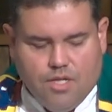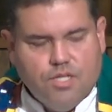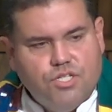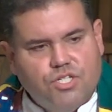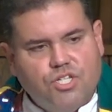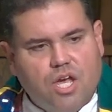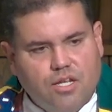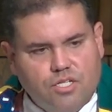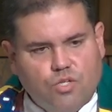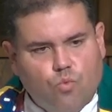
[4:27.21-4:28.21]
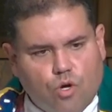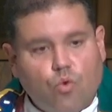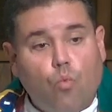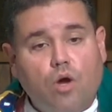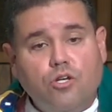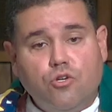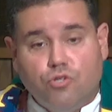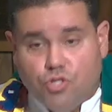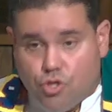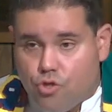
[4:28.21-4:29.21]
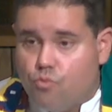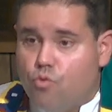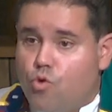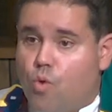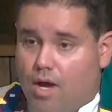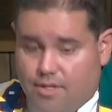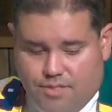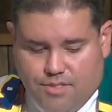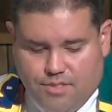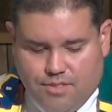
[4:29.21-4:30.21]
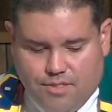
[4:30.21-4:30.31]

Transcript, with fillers: sought to work wonders through us